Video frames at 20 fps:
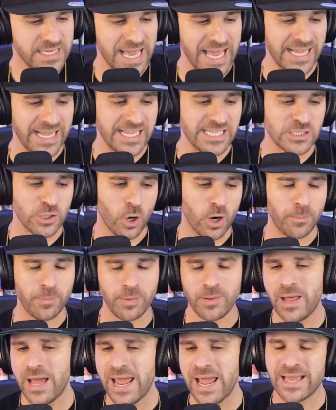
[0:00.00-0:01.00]
Yankees are
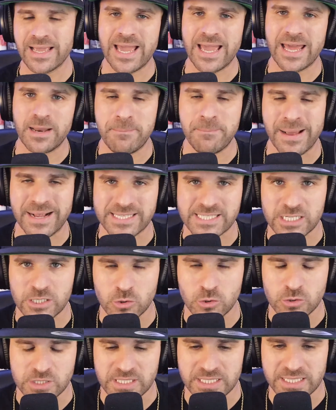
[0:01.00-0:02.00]
playing again in
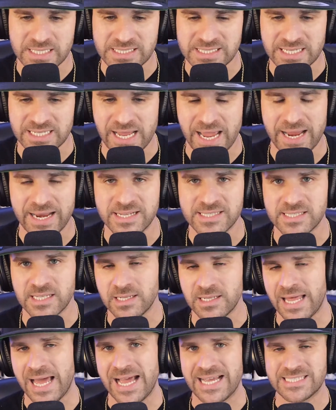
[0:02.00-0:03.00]
Mexico City today. It is
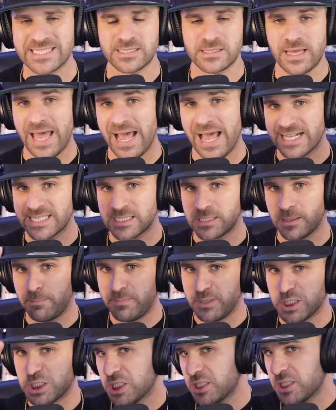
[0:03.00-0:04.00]
the last
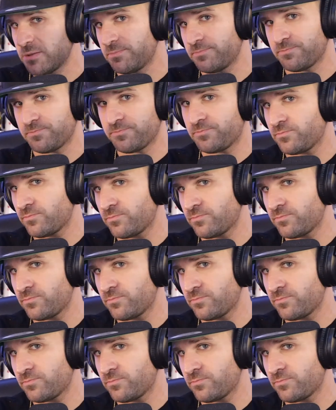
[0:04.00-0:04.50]
exhibition.